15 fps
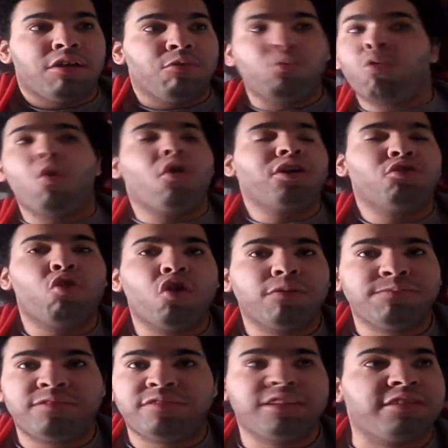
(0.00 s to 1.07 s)

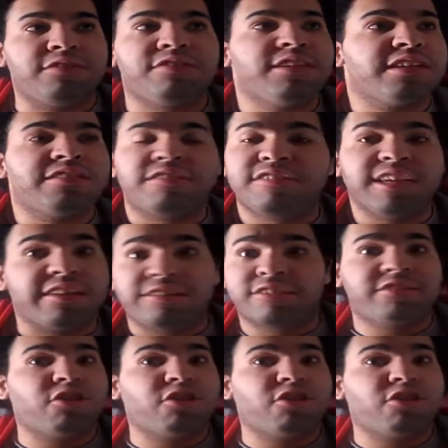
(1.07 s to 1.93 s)
Warcorp six six six,